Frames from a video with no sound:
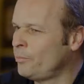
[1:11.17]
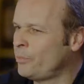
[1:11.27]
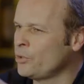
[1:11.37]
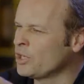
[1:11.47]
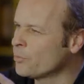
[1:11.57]

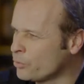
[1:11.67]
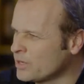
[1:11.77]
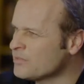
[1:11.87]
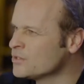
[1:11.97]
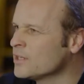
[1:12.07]
putting a
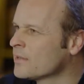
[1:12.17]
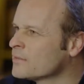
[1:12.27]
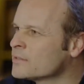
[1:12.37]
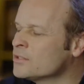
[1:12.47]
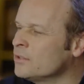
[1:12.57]
brief
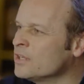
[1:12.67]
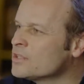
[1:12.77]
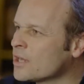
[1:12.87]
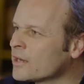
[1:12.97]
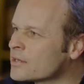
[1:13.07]
together to the
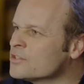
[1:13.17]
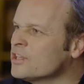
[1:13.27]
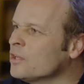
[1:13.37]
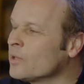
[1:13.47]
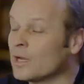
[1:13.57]
entire
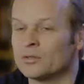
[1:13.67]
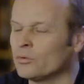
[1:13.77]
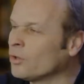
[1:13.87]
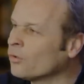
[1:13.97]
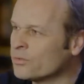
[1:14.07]
team, and I
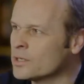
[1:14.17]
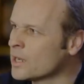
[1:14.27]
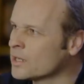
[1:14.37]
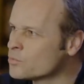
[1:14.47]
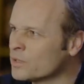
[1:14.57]
don't know if you
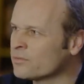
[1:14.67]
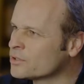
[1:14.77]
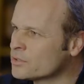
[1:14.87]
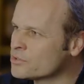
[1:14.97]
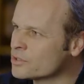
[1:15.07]
guys would ever
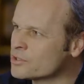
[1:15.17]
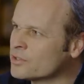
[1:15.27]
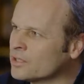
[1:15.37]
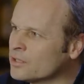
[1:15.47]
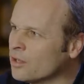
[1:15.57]
do such a
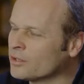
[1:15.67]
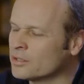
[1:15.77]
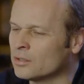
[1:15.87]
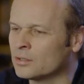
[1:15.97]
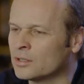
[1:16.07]
thing at
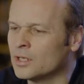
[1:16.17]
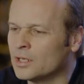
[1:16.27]
Naughty Dog,